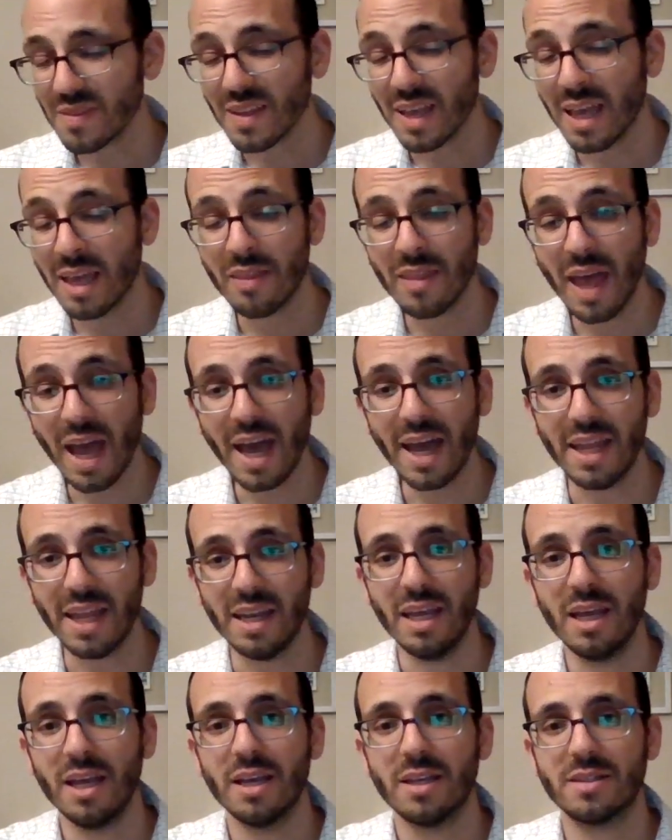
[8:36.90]
And that,
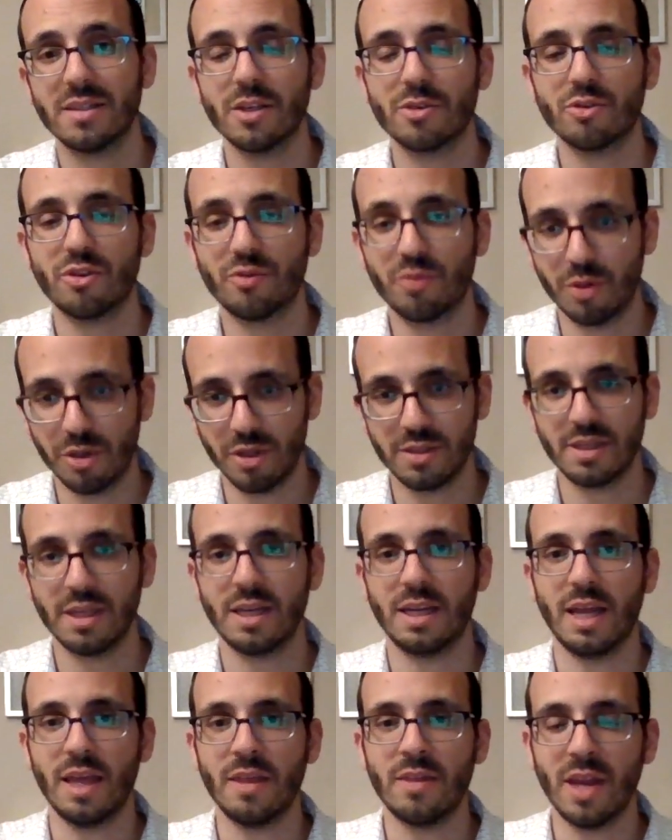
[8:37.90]
says Rav
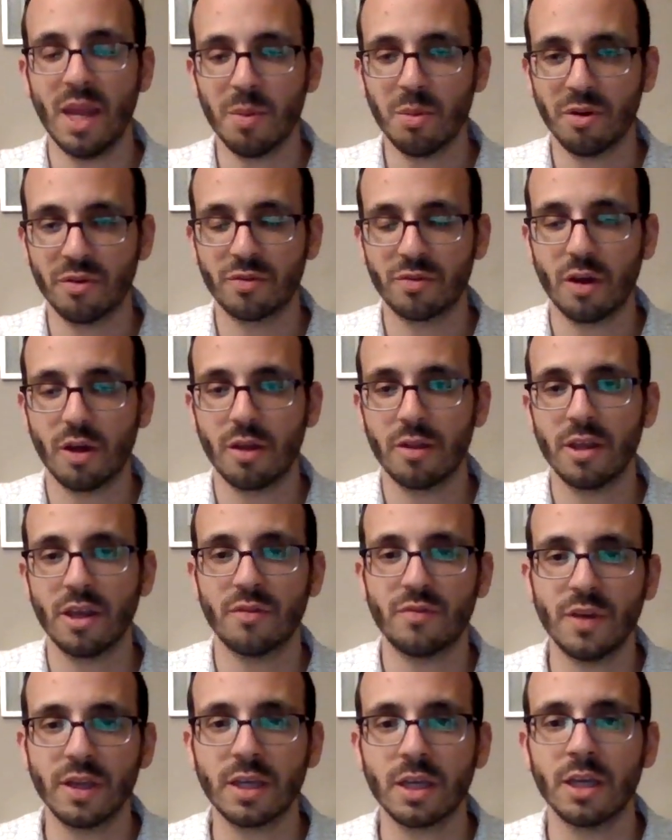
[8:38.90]
Bernstein in the name of the
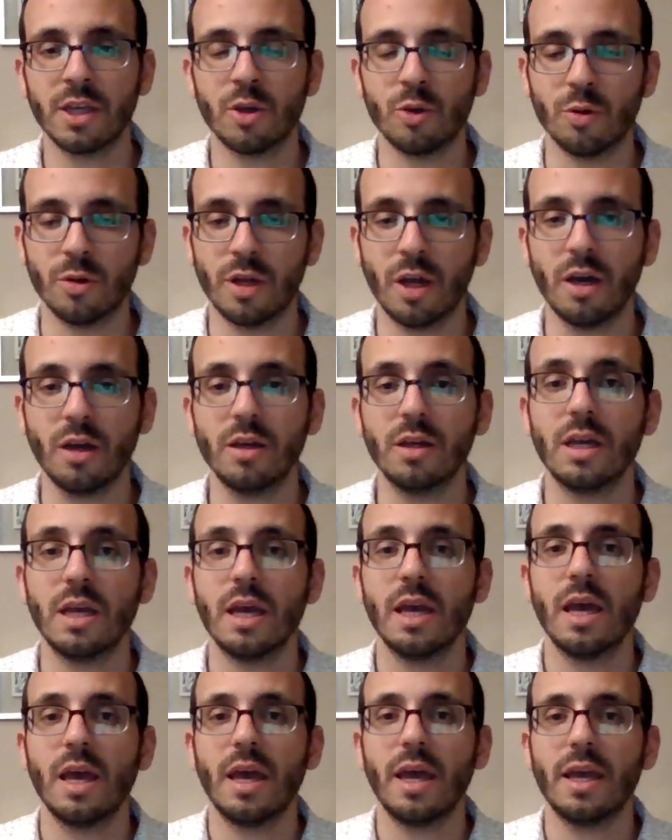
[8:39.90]
Afika Yehuda,
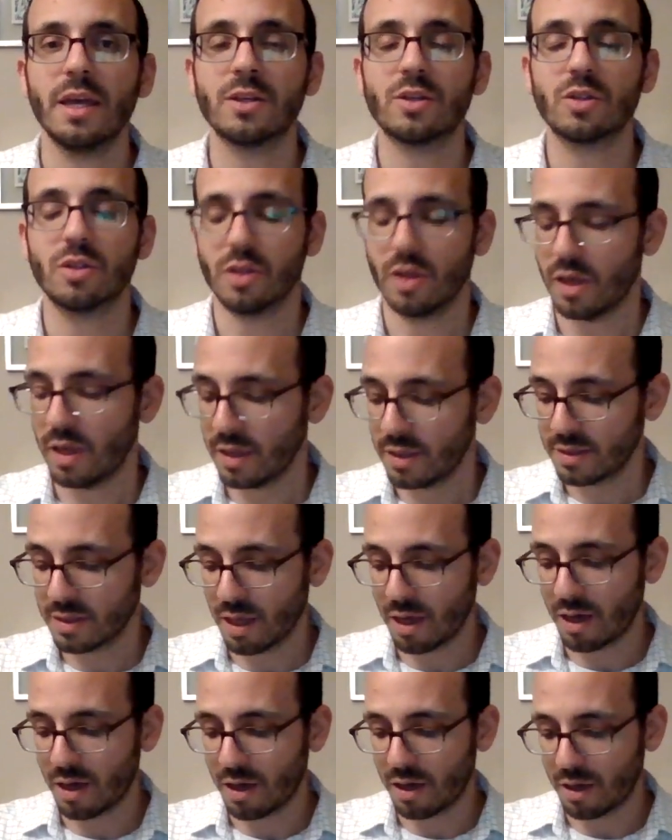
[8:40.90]
is
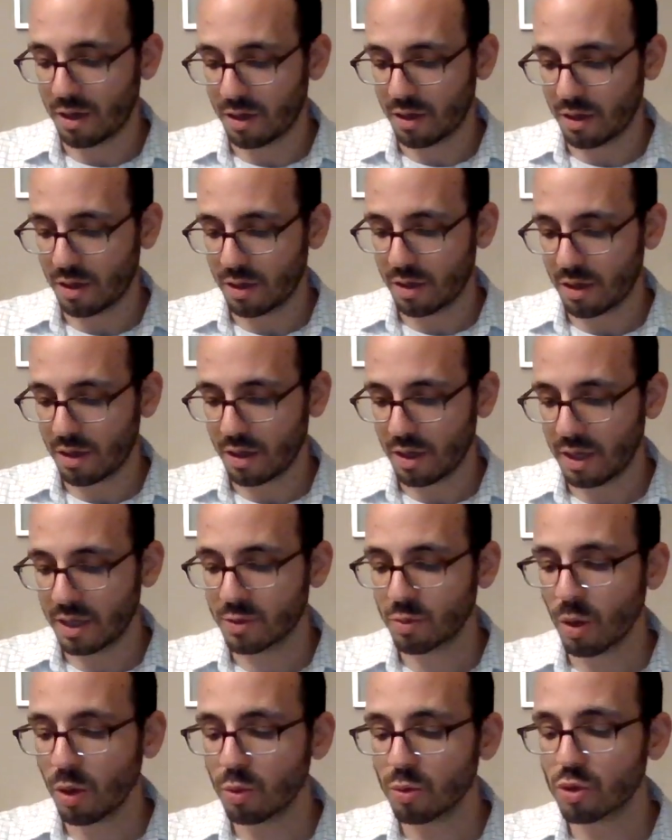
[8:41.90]
why
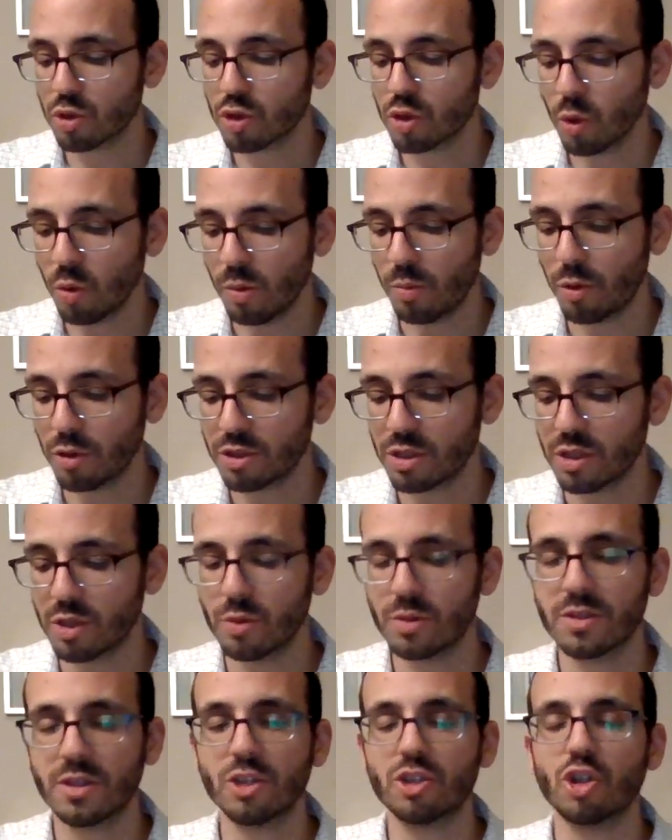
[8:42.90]
it was so important. It
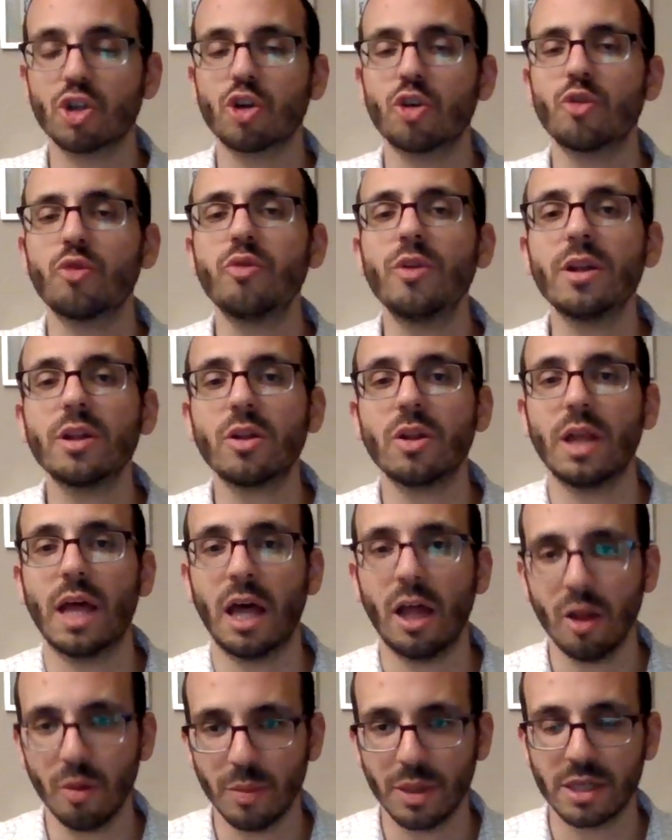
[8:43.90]
was such a critical
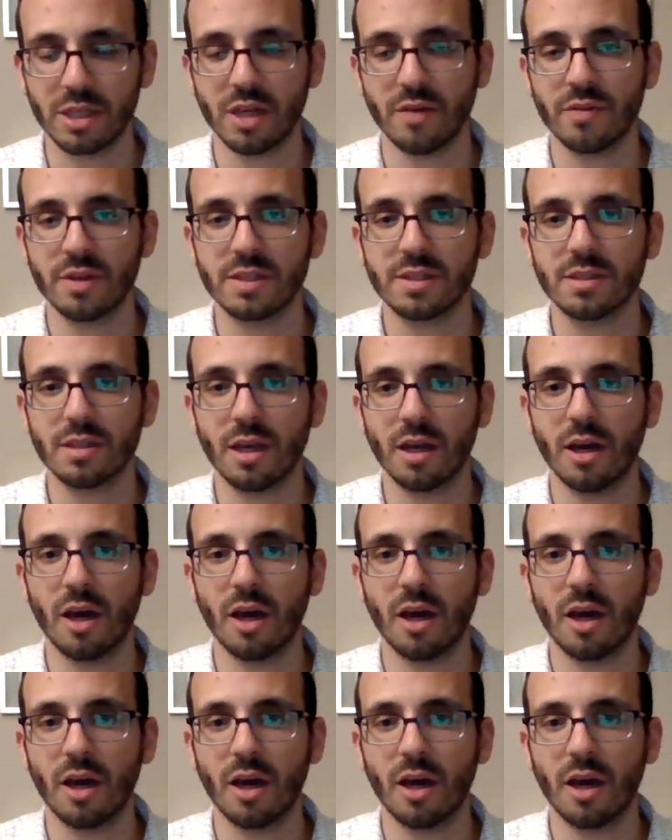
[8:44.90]
element of this